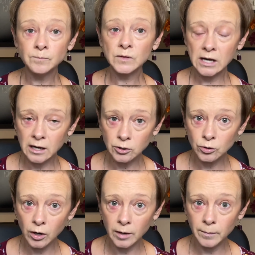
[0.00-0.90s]

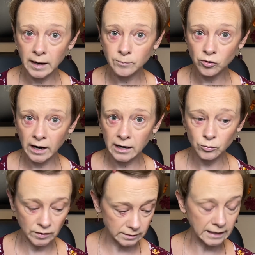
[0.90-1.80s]
color on my
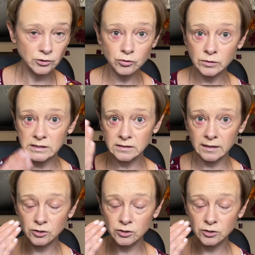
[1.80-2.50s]
brows is I do need